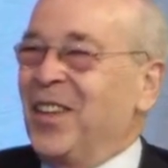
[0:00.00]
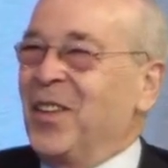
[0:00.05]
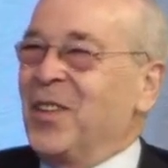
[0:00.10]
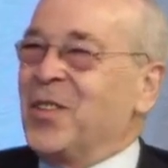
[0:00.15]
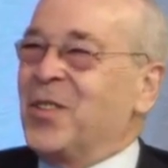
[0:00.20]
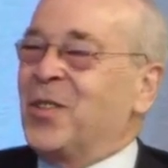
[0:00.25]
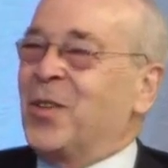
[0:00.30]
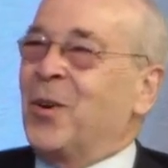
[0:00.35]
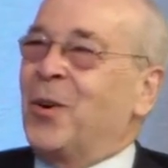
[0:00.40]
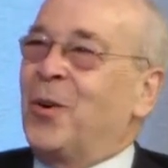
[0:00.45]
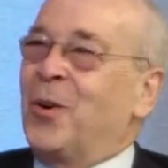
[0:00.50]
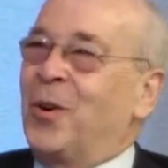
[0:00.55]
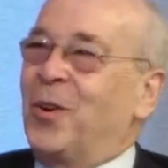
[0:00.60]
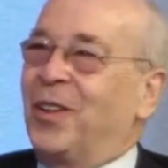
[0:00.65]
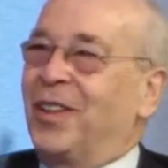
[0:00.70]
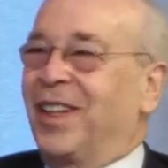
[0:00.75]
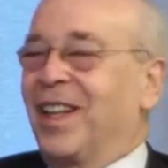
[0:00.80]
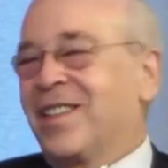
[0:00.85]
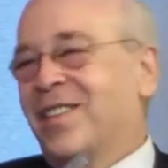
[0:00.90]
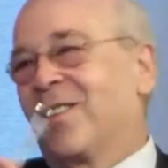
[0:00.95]

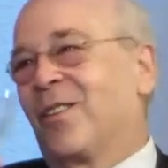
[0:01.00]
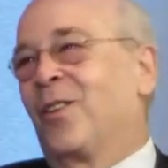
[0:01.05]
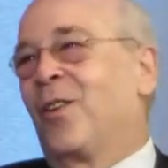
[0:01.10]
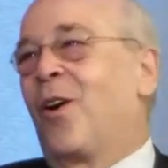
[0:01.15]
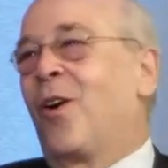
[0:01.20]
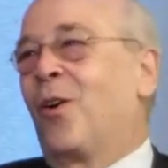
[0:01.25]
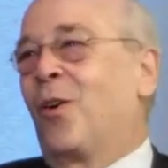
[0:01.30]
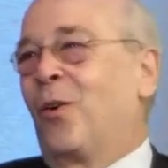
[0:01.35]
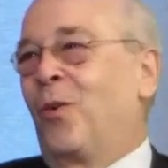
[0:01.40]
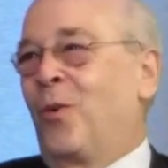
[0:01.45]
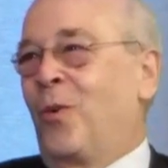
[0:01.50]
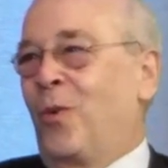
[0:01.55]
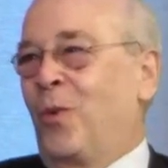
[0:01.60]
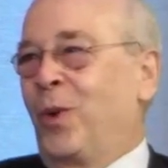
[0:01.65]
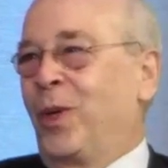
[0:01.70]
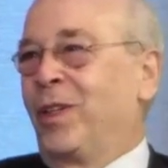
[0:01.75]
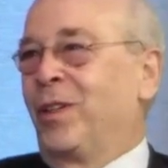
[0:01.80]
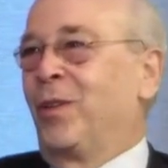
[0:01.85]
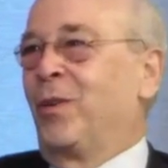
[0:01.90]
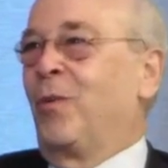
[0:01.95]
so that's a long
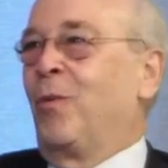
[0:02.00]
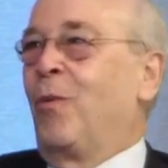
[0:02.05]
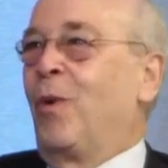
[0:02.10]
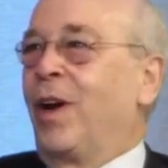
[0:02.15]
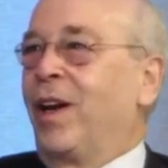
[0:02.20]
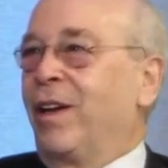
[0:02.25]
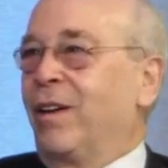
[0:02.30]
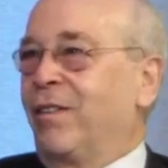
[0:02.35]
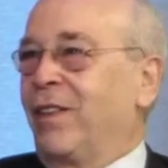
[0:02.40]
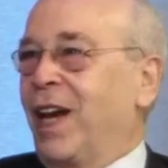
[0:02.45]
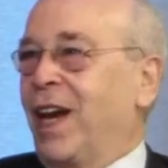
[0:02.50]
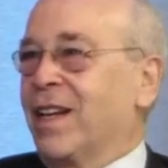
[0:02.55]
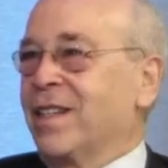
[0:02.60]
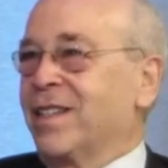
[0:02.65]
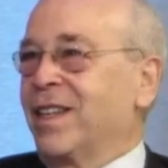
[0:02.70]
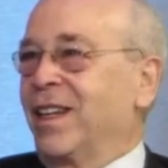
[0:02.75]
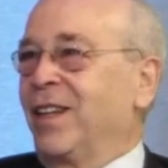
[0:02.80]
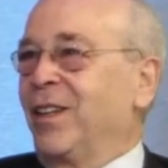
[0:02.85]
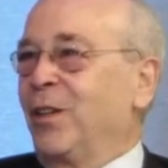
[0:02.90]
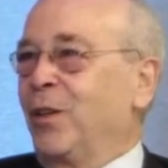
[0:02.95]
winded way of
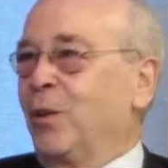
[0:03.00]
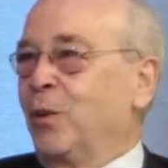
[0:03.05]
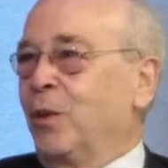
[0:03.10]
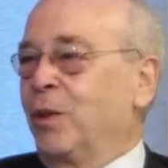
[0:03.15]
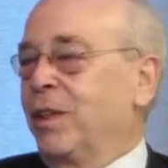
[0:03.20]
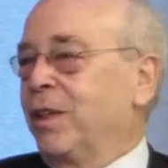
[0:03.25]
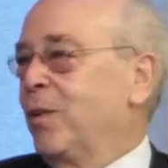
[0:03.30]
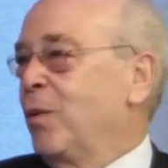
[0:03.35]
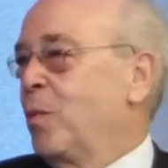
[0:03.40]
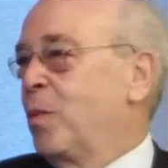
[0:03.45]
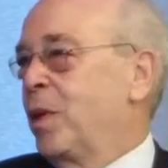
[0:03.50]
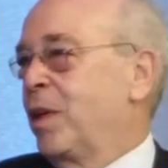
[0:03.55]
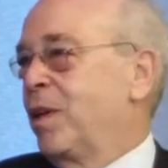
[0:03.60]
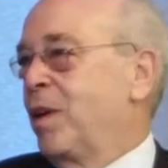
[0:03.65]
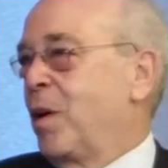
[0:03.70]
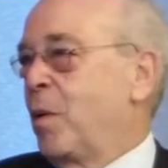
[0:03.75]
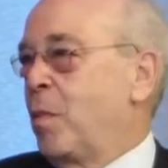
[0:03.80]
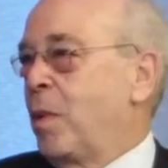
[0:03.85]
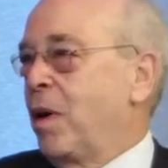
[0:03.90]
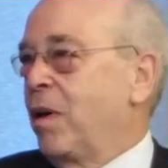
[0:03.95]
asking you a little bit
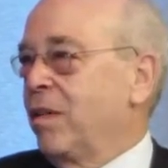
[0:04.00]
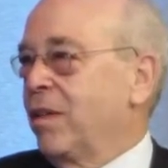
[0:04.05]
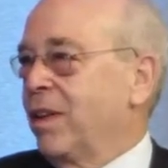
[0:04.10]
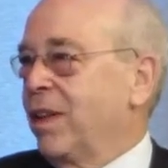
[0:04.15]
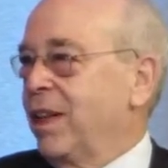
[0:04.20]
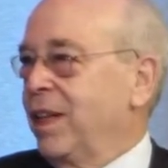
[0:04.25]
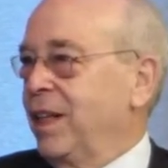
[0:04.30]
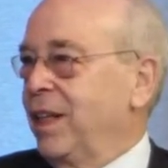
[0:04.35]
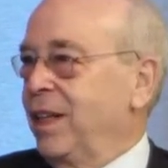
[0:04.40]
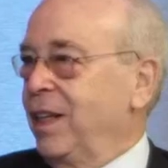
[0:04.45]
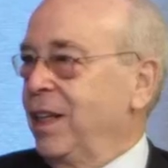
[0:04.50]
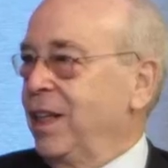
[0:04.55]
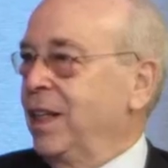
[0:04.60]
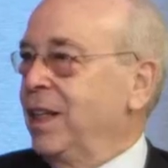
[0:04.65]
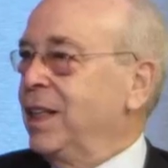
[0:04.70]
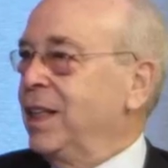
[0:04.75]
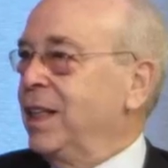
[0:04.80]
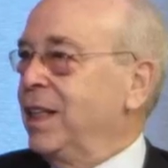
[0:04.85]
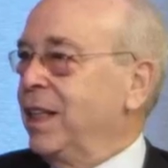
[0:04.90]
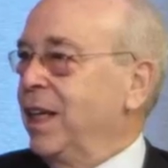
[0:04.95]
about the
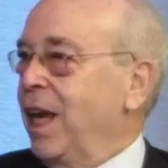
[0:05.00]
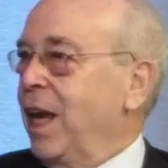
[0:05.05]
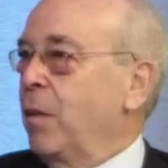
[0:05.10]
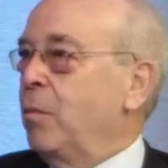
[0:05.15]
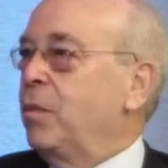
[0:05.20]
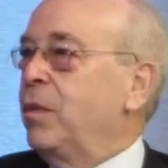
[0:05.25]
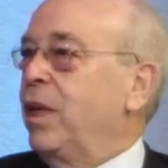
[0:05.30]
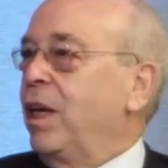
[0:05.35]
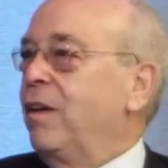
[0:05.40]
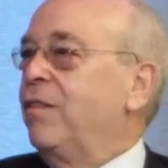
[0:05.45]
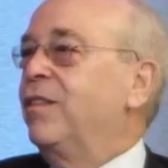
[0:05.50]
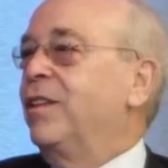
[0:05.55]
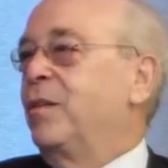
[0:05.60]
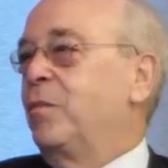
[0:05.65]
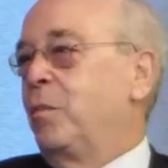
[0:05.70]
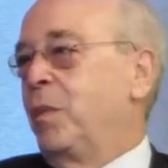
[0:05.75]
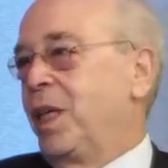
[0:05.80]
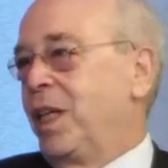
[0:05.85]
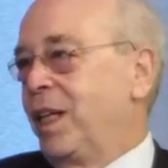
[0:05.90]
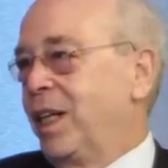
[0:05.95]
mm. Camp David
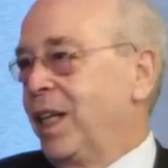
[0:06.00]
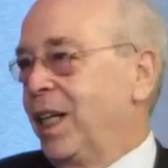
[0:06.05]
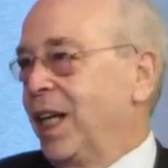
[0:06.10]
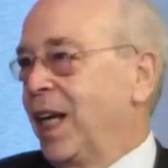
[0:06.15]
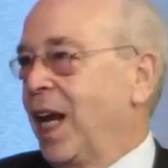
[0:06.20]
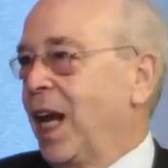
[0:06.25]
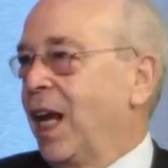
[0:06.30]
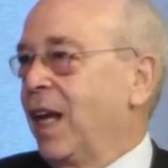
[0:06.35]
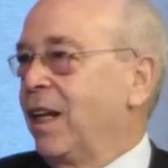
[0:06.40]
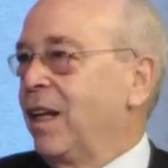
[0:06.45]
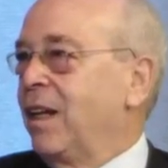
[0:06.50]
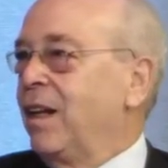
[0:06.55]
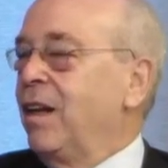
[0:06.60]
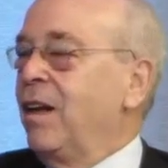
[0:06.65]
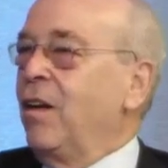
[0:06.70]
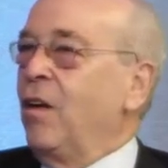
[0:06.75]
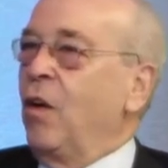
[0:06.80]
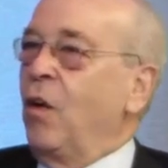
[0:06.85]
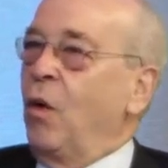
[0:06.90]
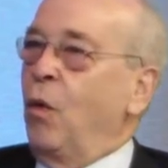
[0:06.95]
meeting right. and
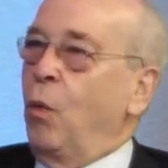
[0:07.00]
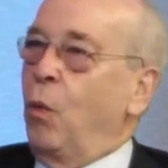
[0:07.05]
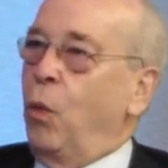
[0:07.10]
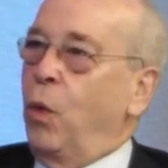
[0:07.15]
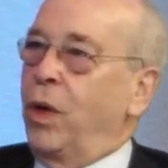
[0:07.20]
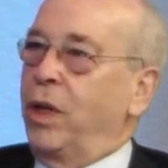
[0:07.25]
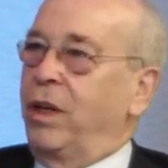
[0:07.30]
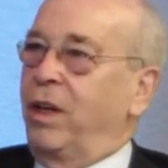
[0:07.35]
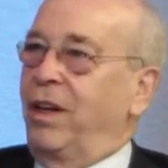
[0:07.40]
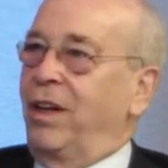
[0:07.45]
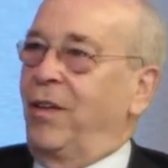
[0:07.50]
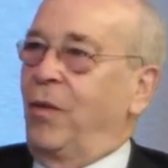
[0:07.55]
what.